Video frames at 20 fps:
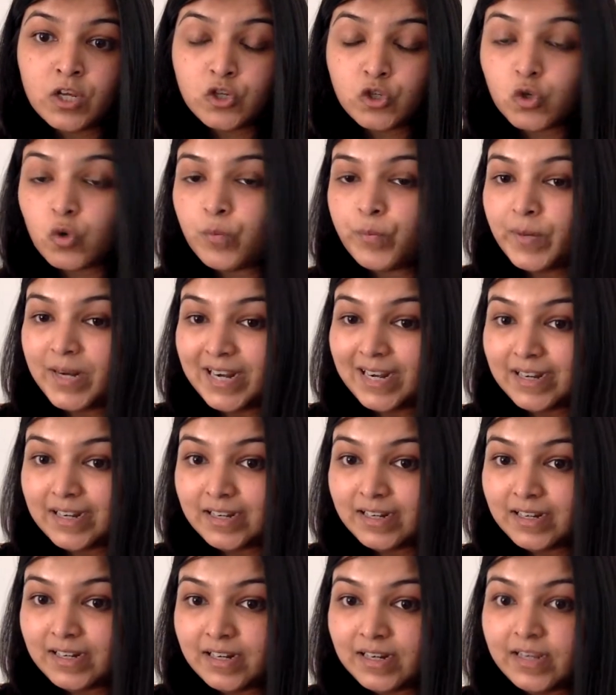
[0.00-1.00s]

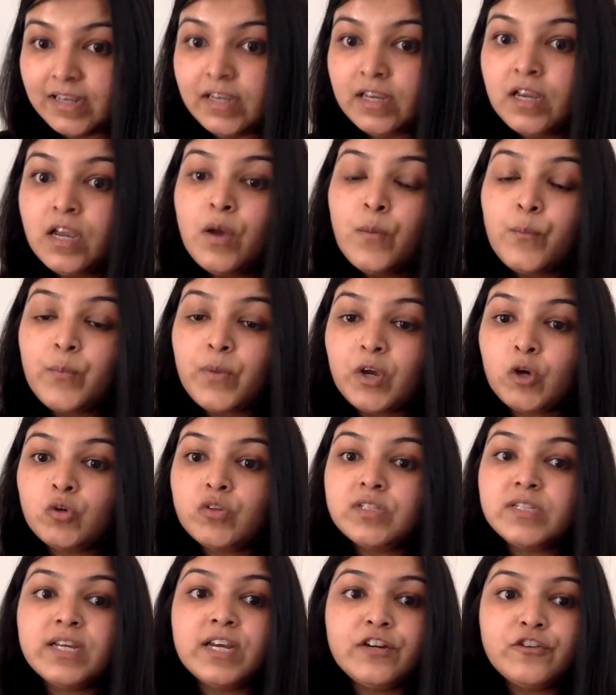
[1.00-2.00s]
blatantly,
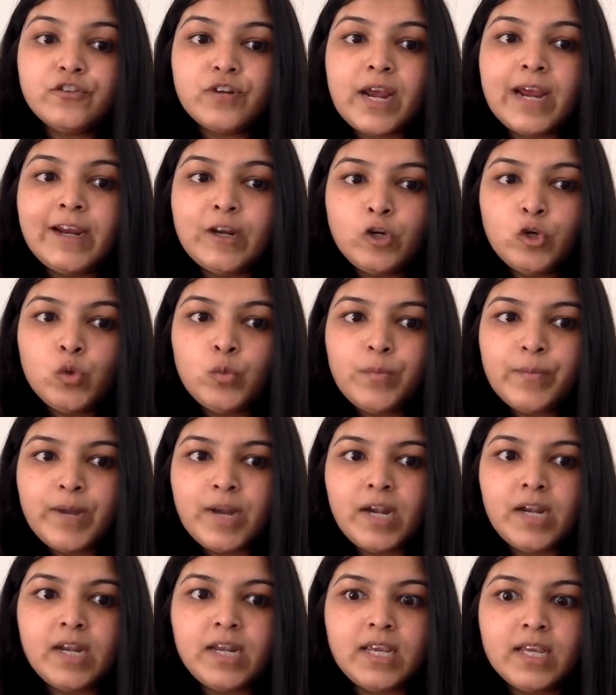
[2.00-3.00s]
because they are trying to
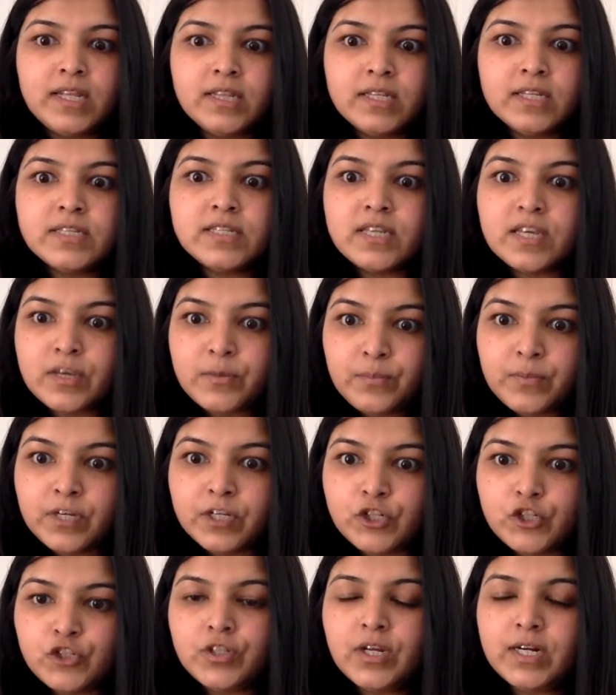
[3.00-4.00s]
maintain this
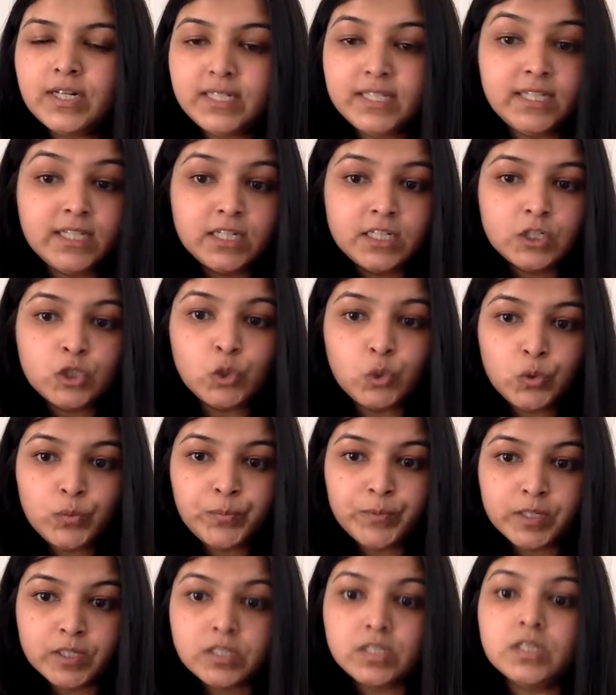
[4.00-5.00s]
image that they are a good
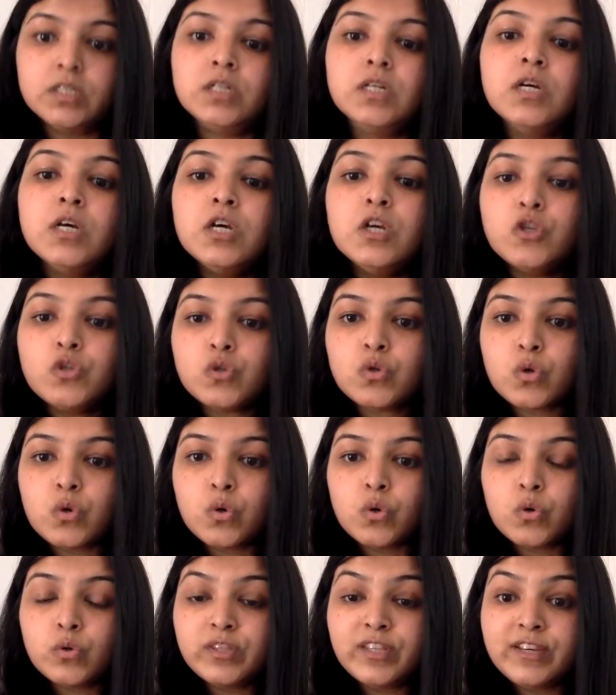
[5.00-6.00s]
person.
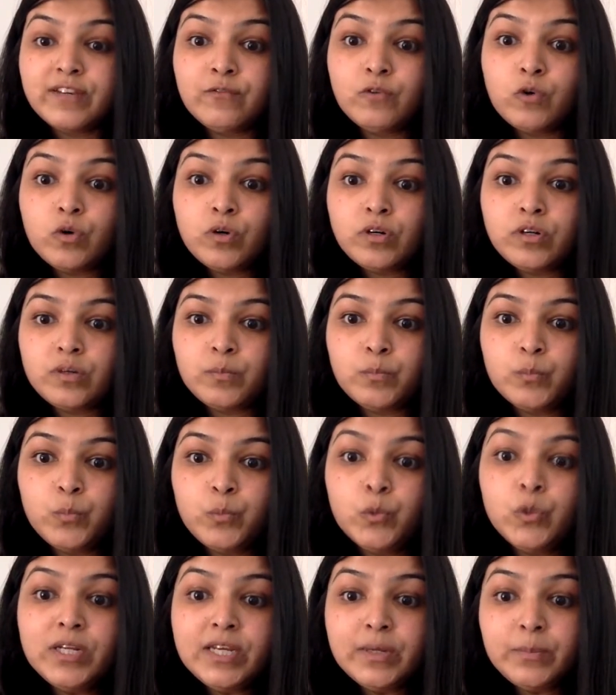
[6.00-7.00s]
So they won't
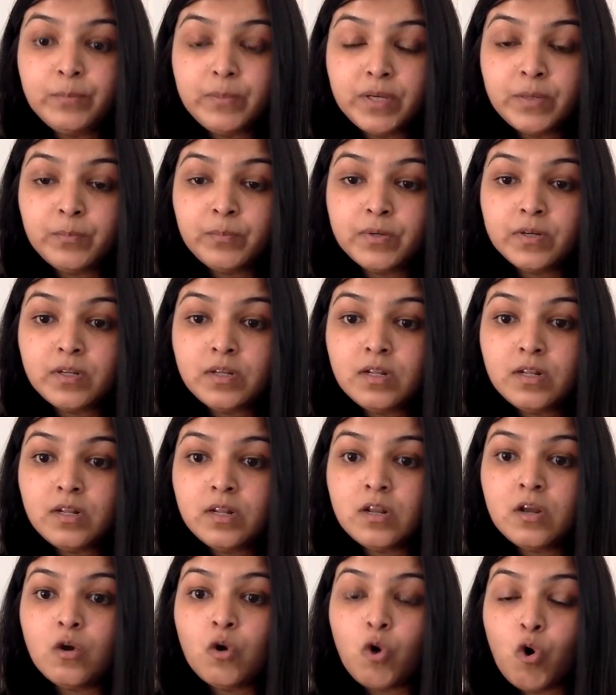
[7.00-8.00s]
bully people
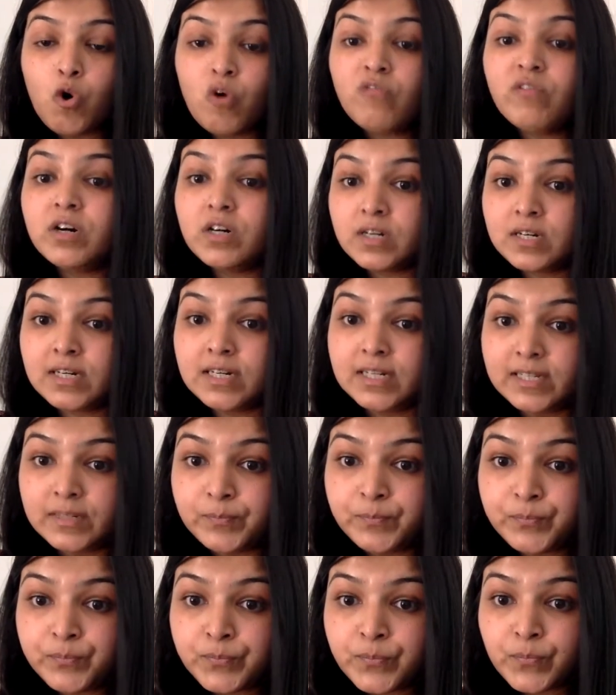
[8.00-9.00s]
overtly,
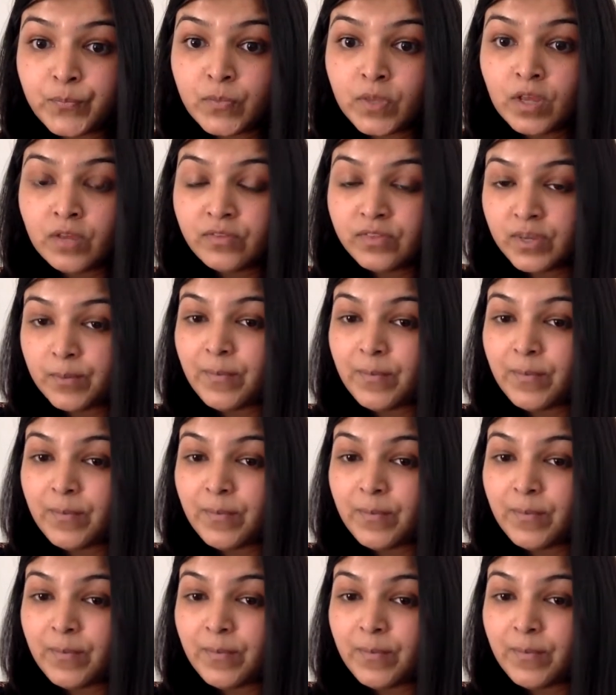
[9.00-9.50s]
They